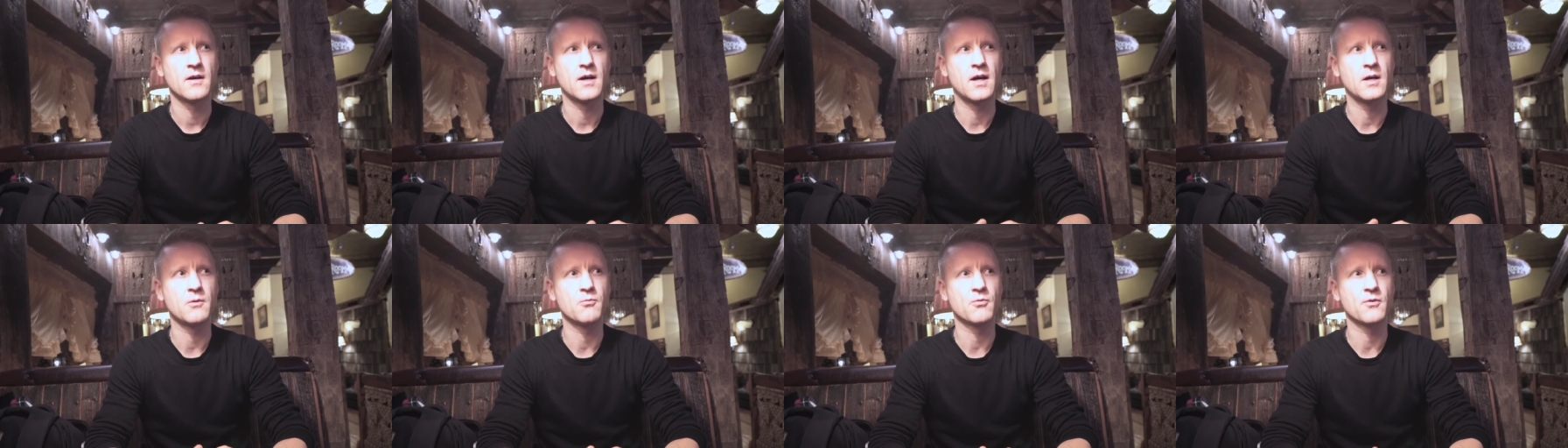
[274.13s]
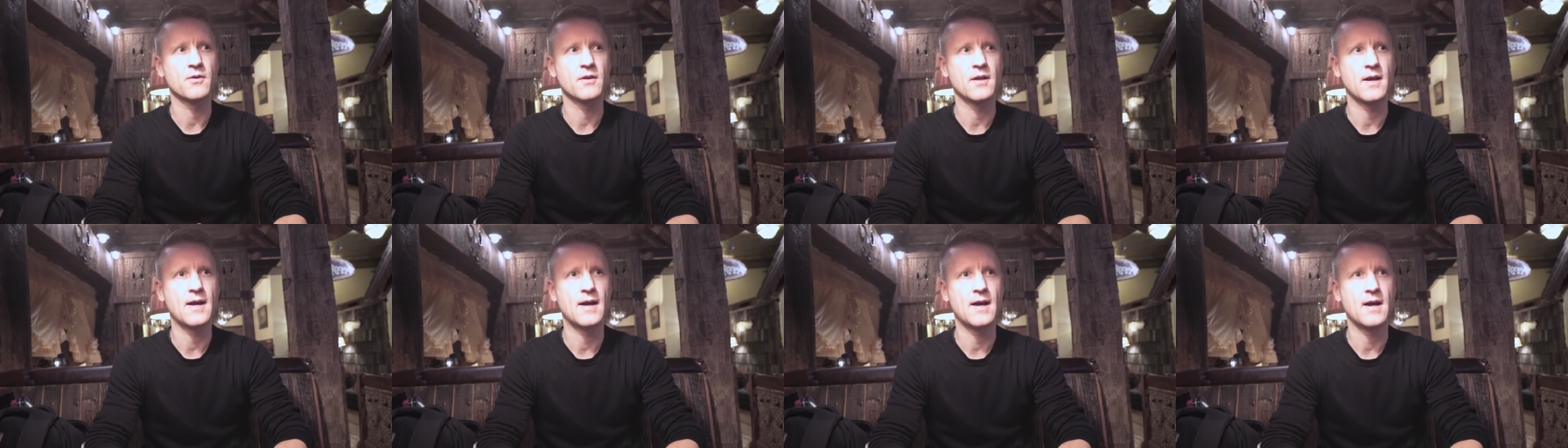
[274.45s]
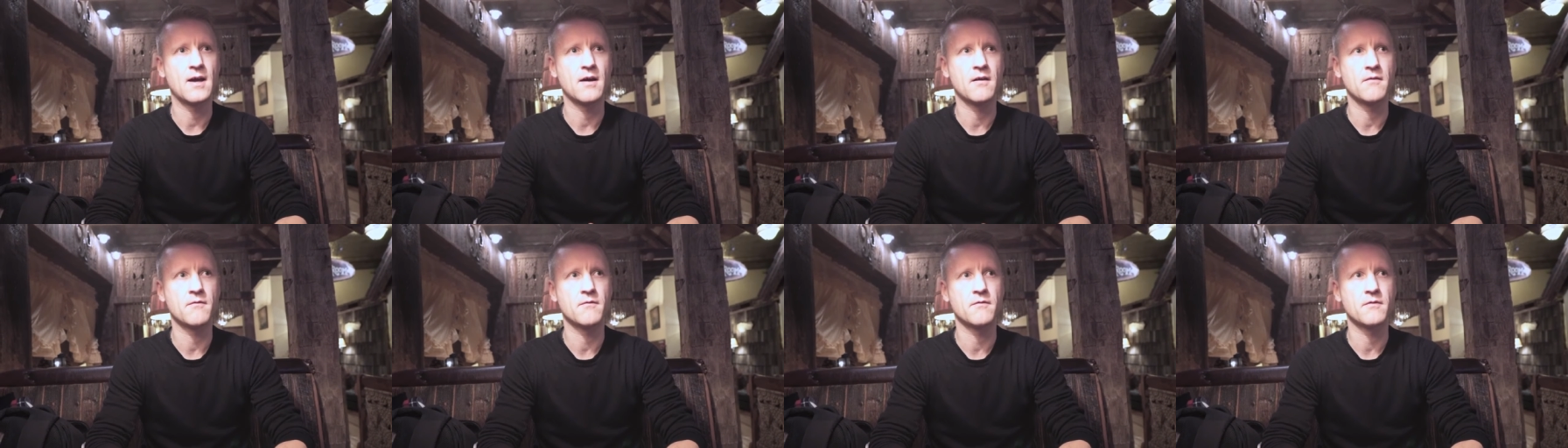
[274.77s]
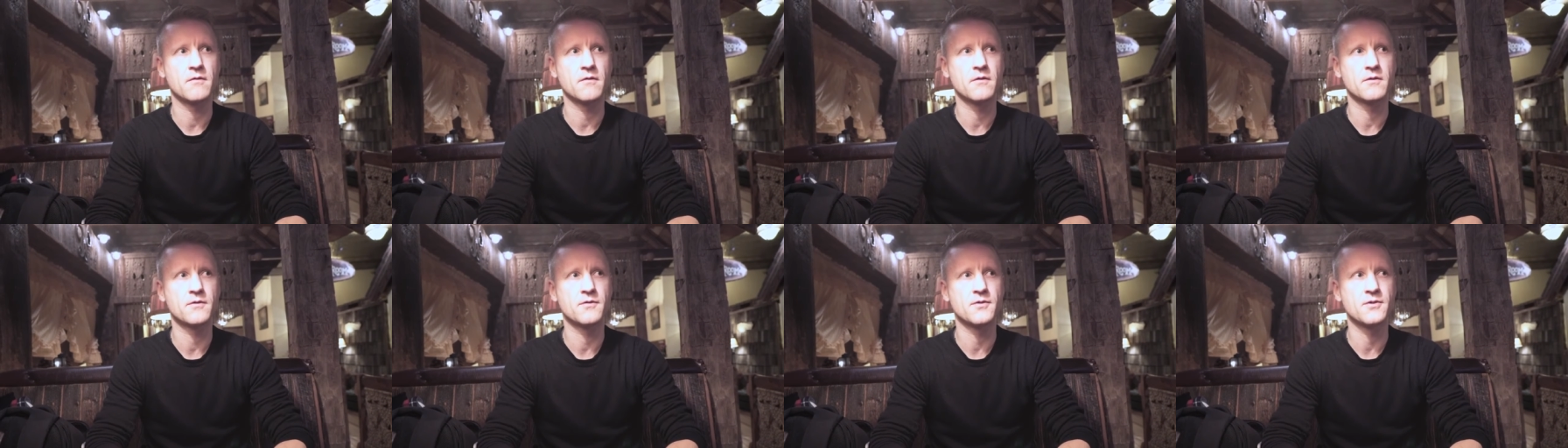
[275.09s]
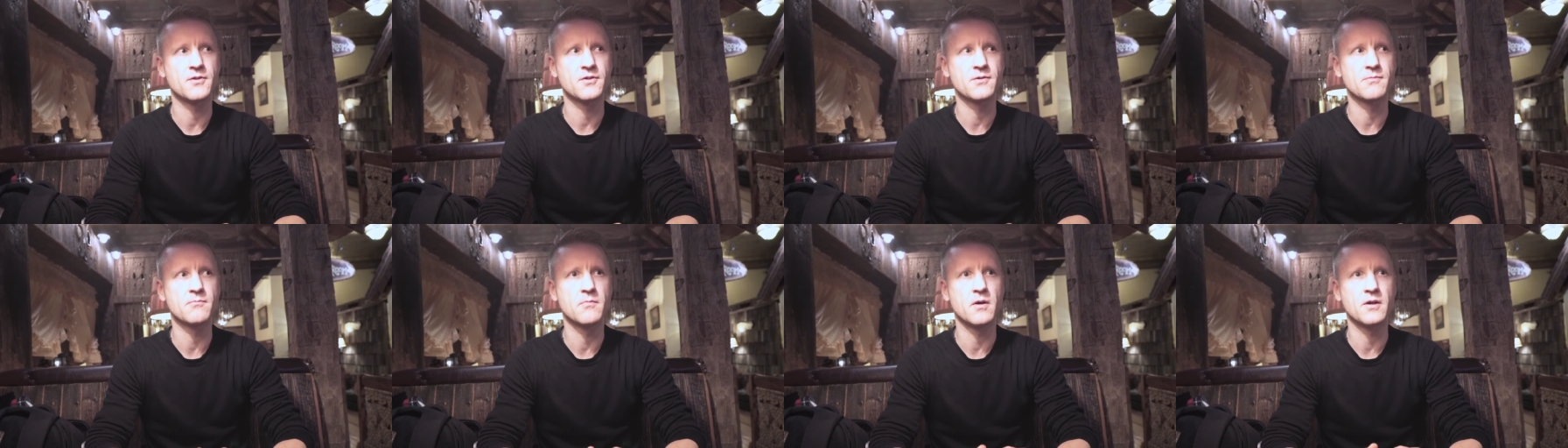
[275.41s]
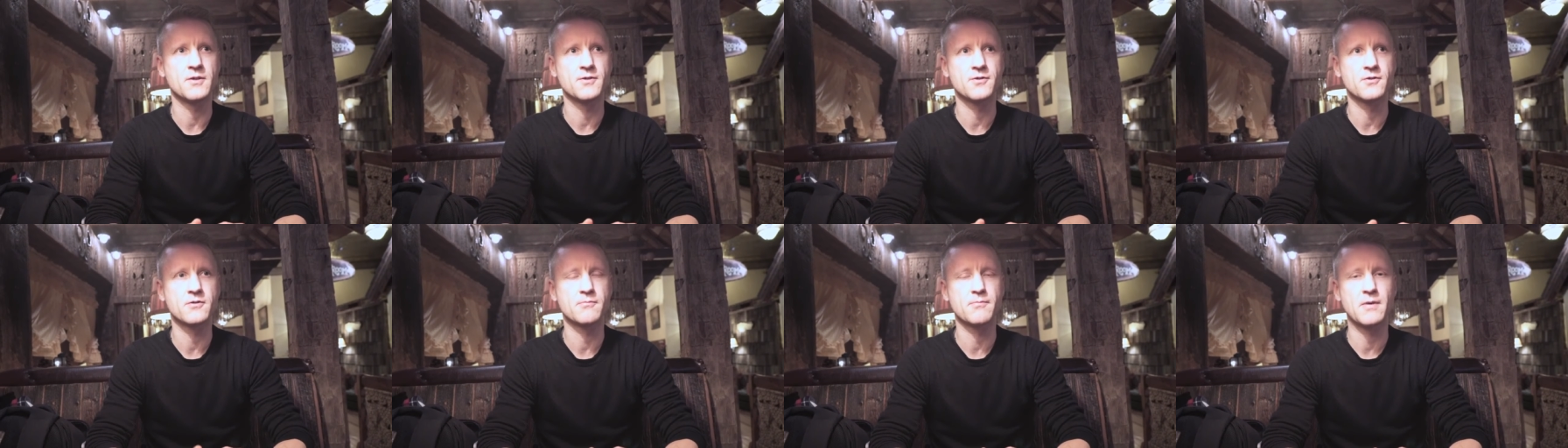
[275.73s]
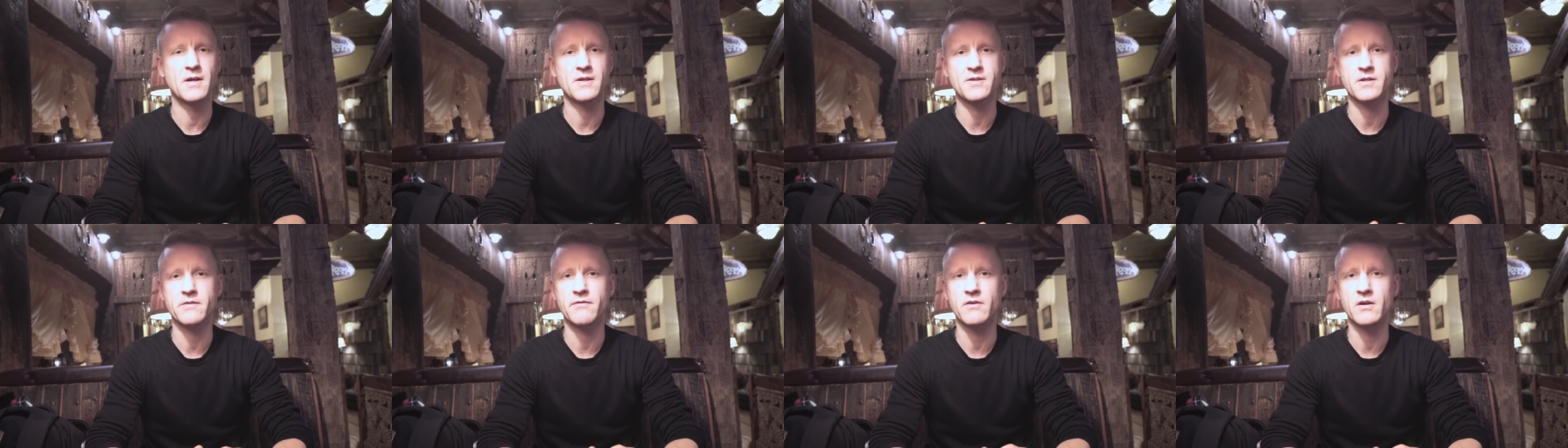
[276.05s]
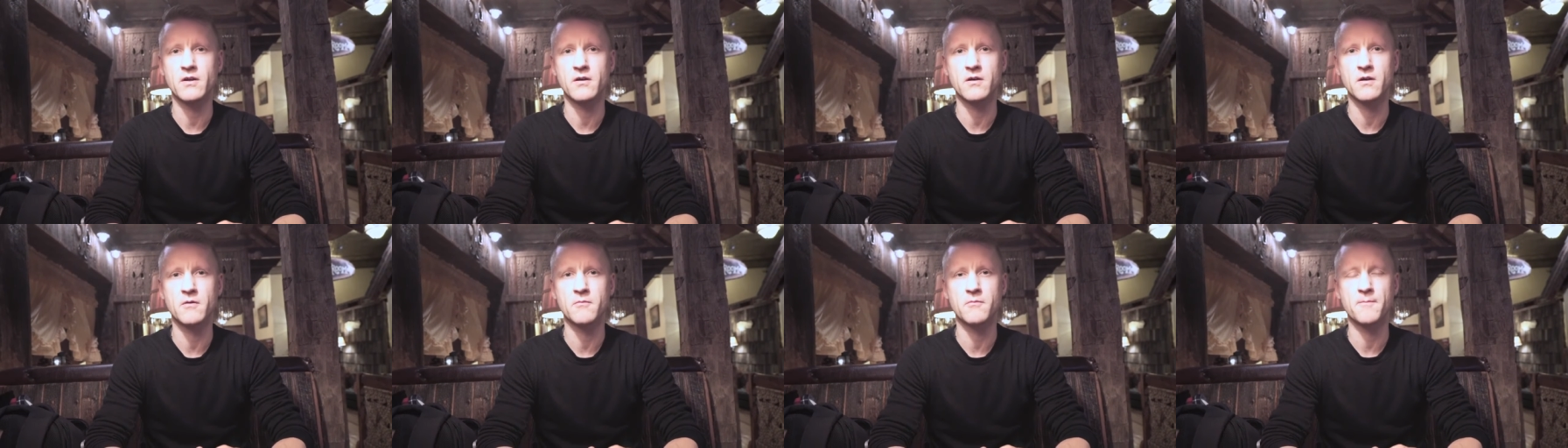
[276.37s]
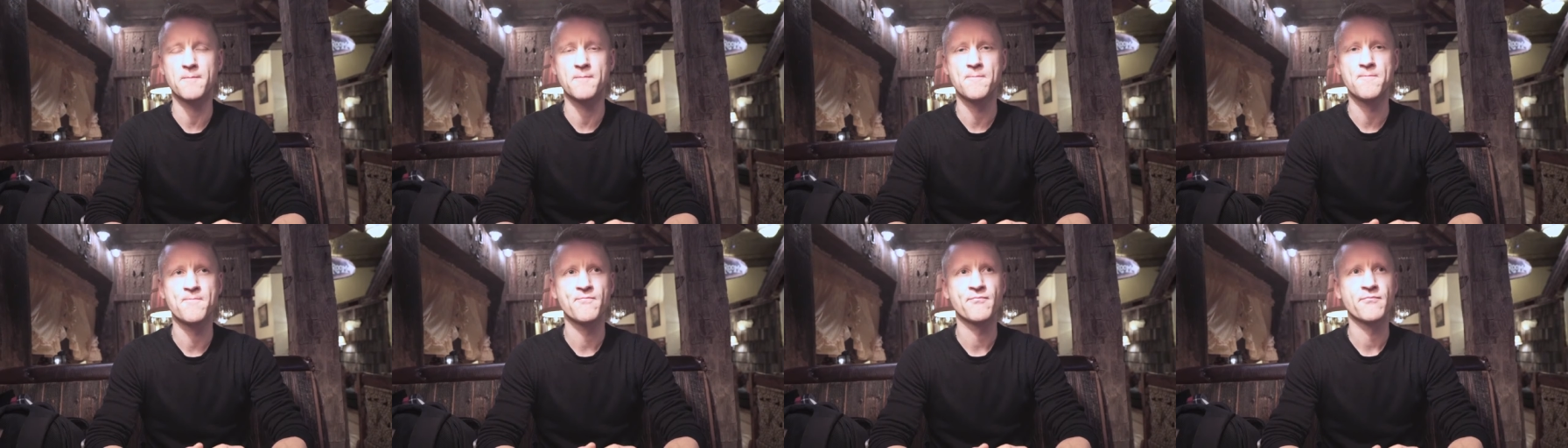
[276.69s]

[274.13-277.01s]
I wouldn't have this much passive income